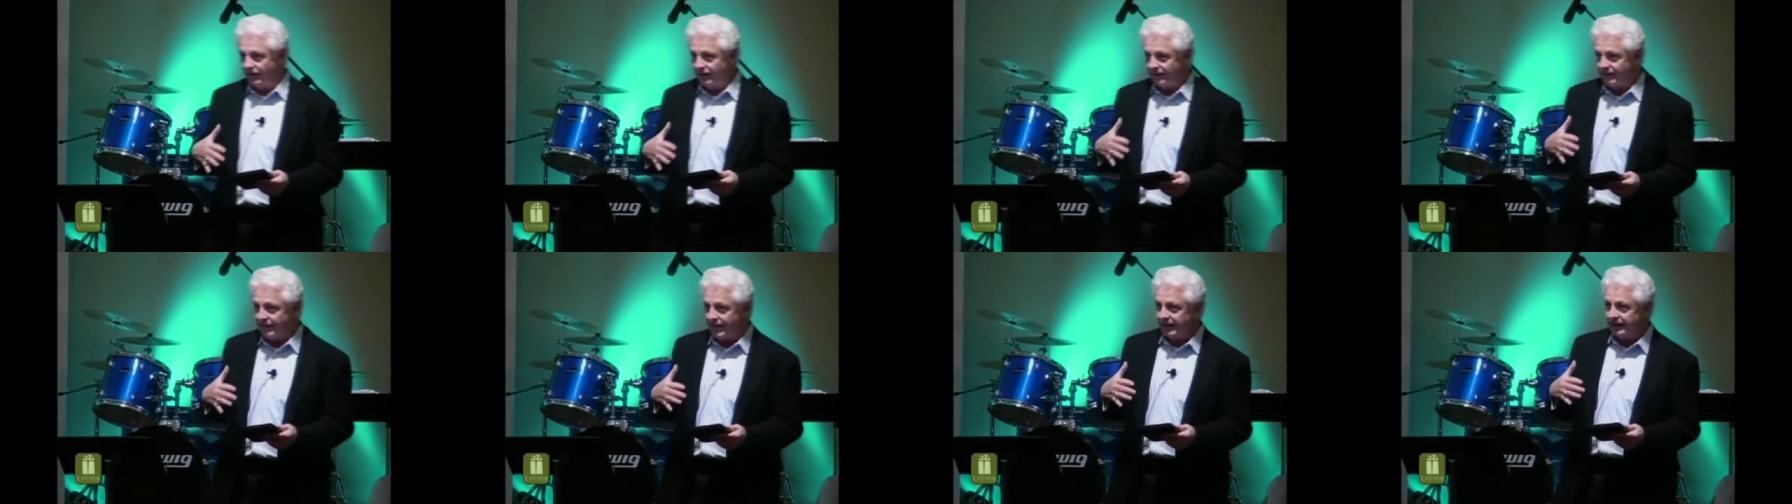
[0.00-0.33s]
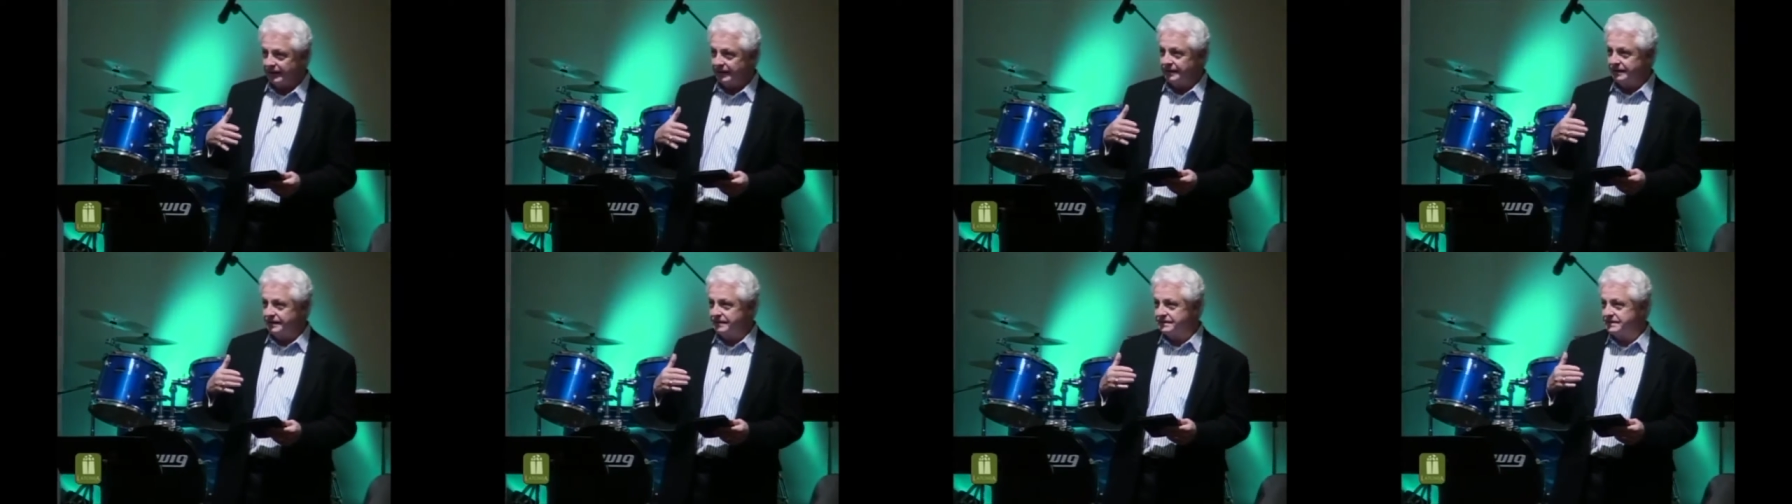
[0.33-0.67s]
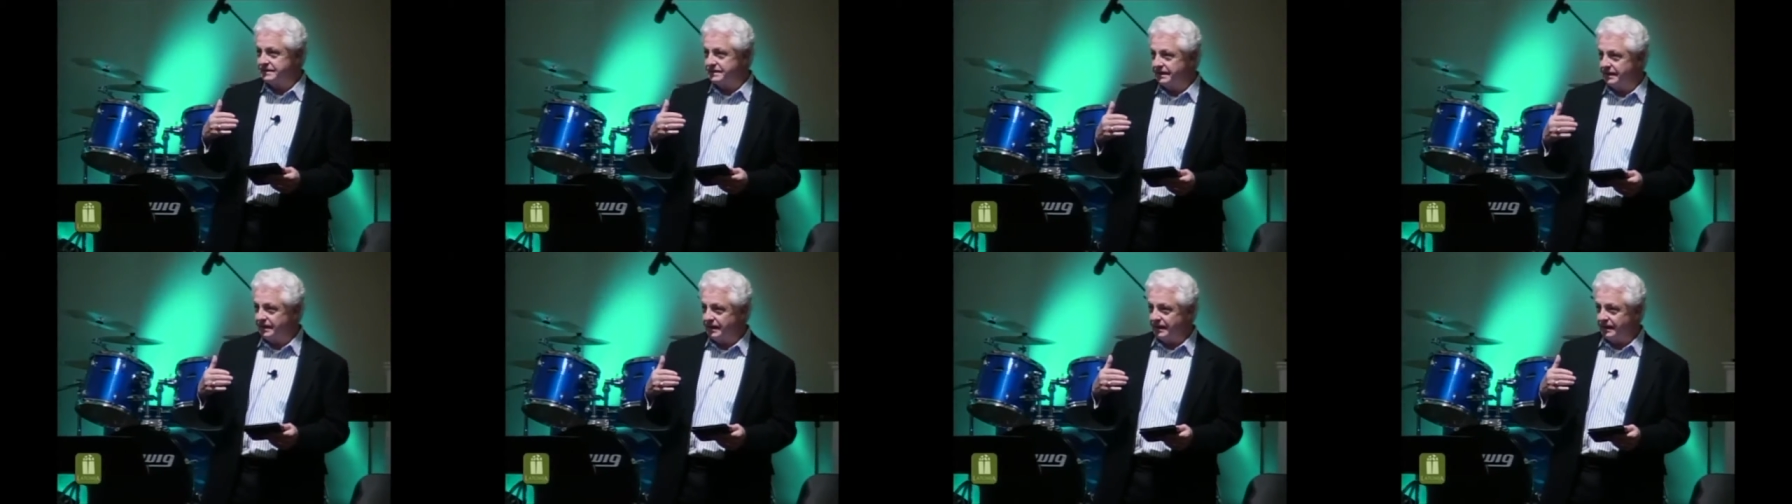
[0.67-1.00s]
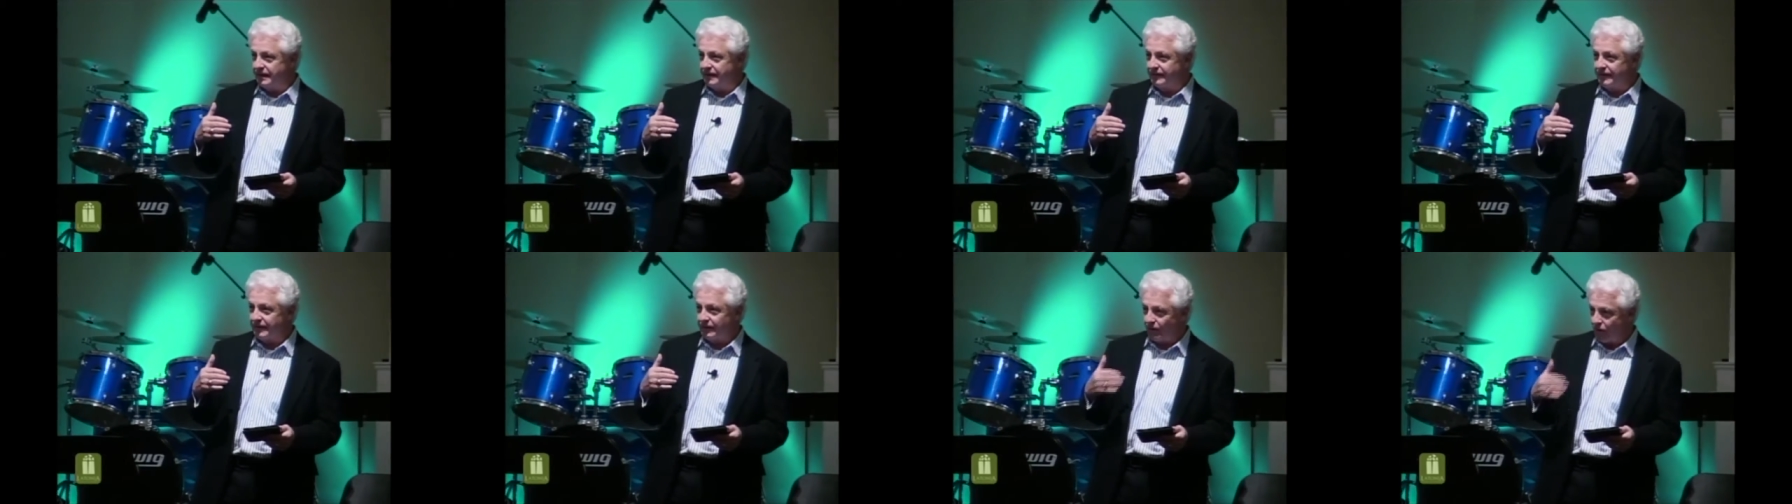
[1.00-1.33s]
and that is
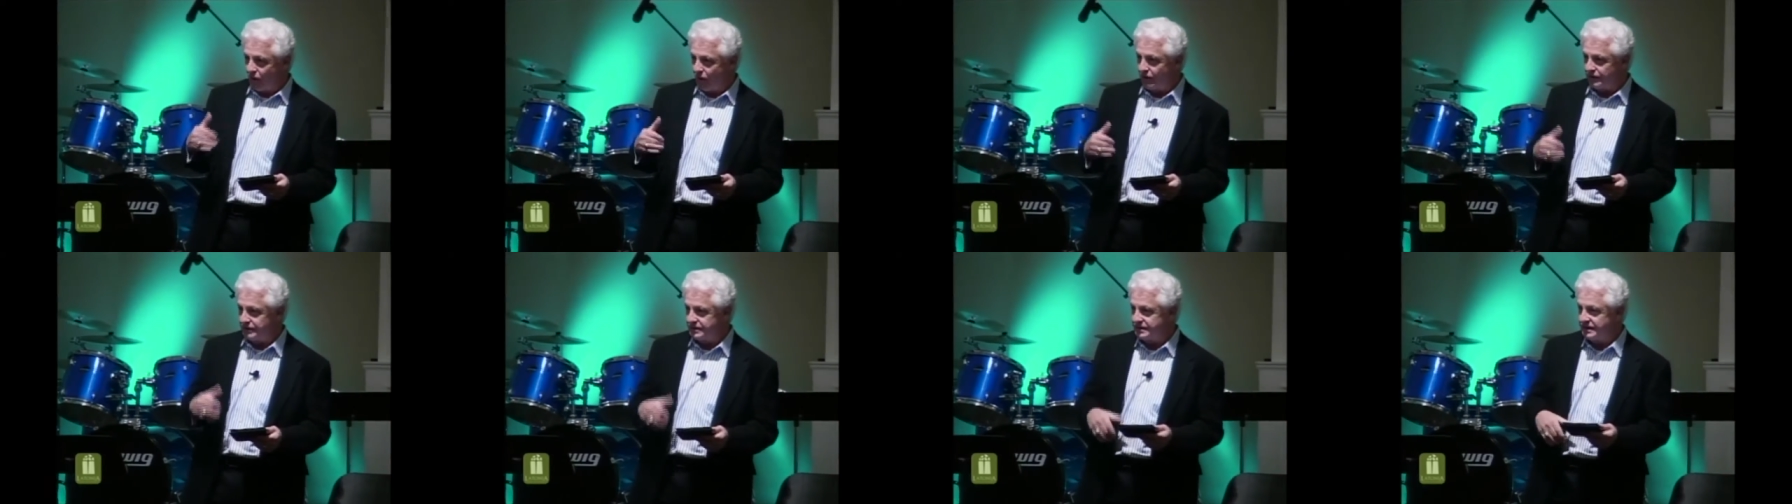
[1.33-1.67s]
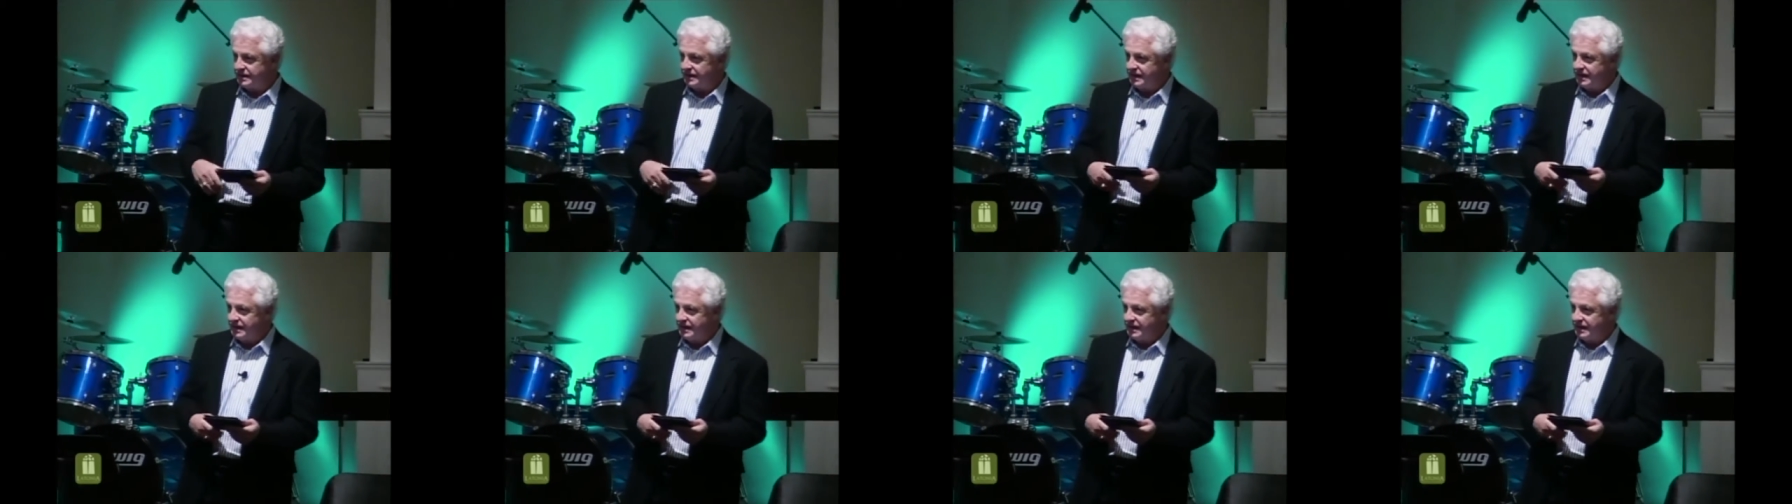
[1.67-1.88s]
uh, the loss